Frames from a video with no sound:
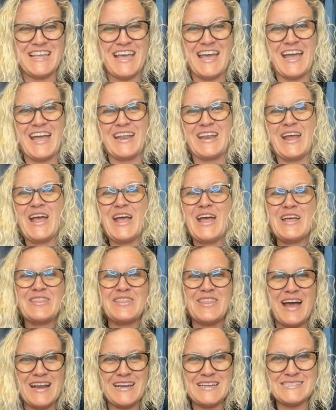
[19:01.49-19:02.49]
And
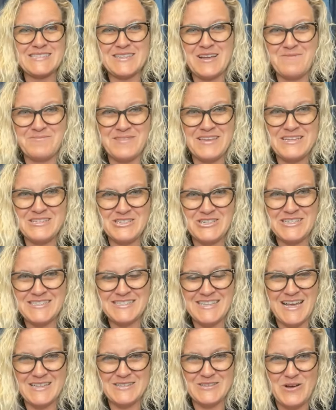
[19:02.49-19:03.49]
that is something she
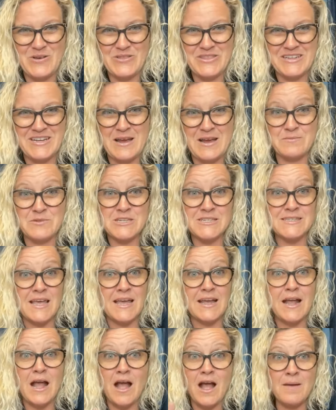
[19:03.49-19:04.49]
says all the time. She's
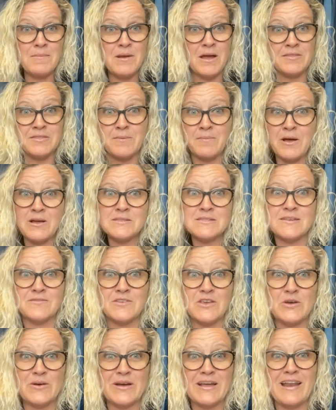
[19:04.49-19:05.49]
like, I'm not the boss of
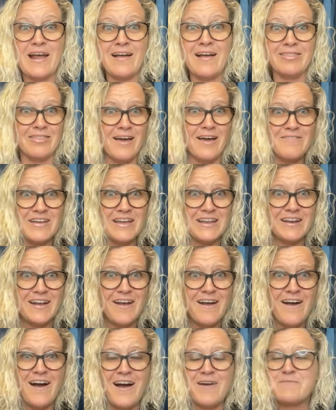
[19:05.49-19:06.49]
you. And I love it
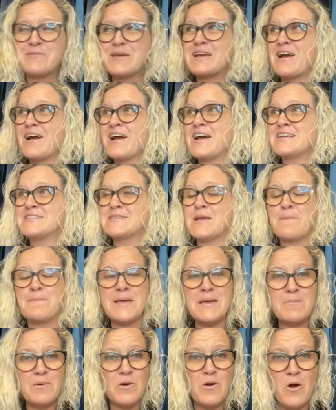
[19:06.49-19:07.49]
because
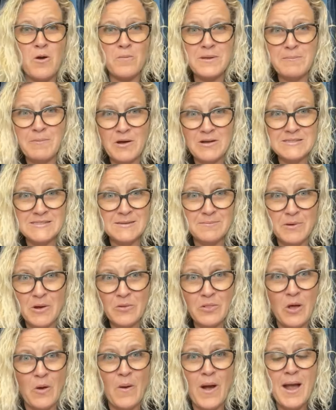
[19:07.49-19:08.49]
people call me Bossy
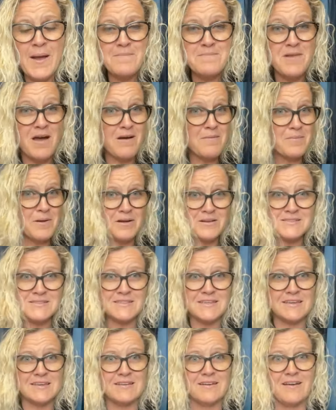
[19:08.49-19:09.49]
Bolo. I'm not
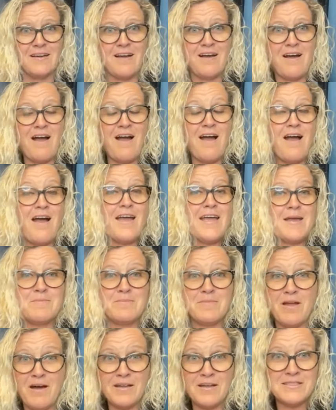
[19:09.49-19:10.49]
bossy. I
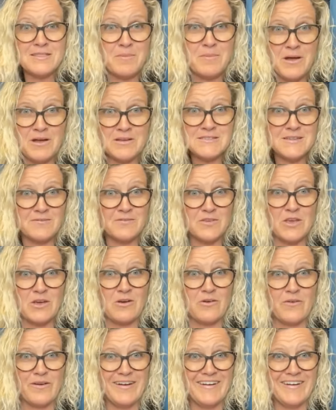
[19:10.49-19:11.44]
am not the boss of you.